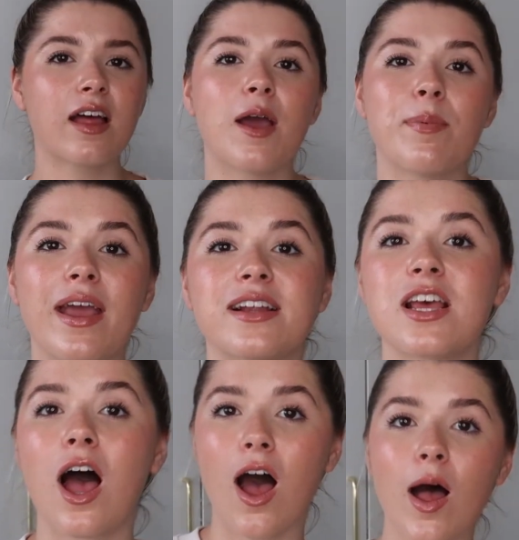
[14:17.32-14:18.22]
that I picked
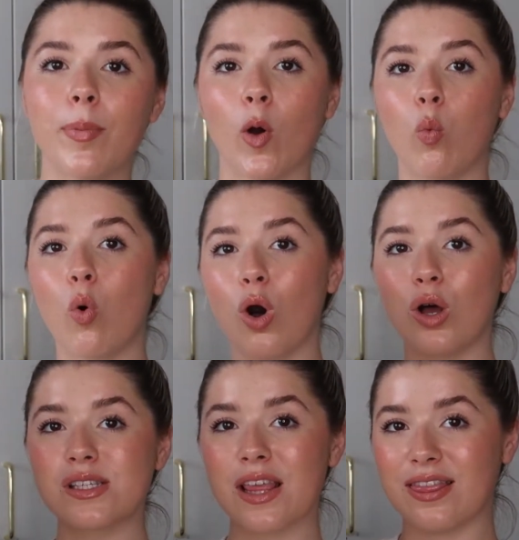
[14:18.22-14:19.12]
up
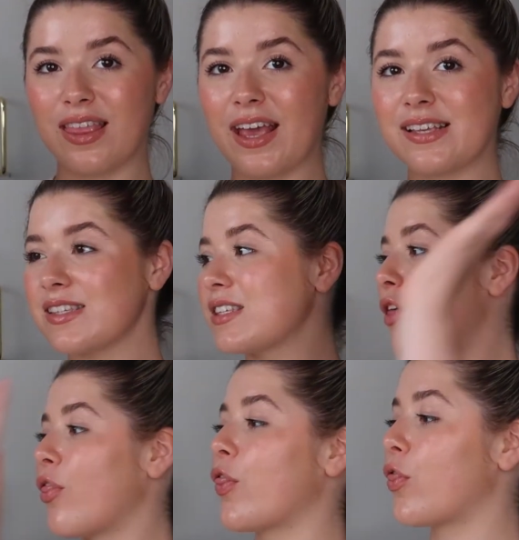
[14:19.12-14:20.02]
was this
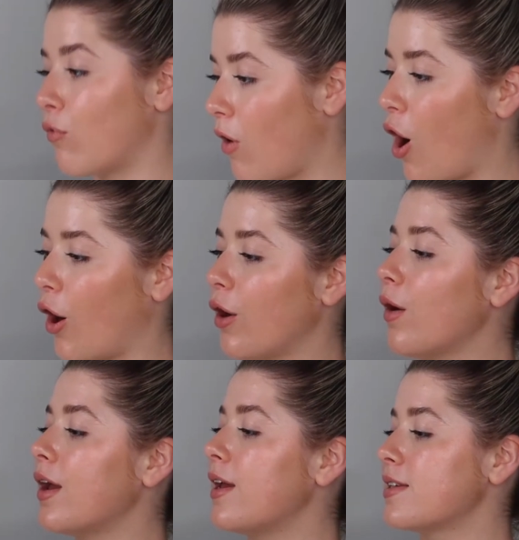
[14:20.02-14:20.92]

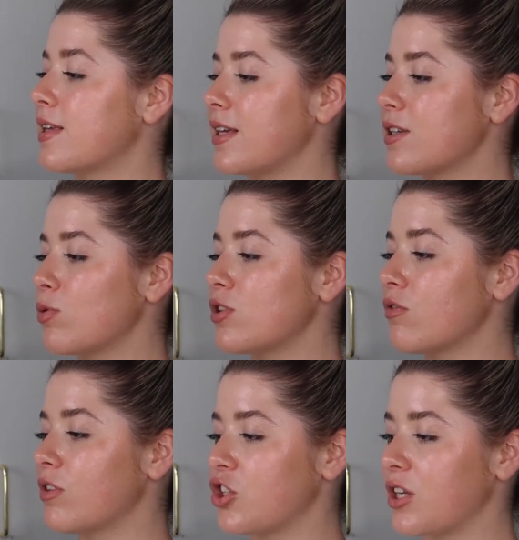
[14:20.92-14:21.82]
throw. So this was
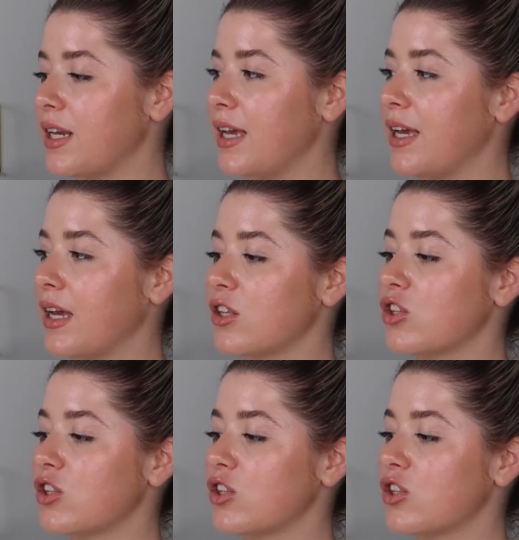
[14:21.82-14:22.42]
originally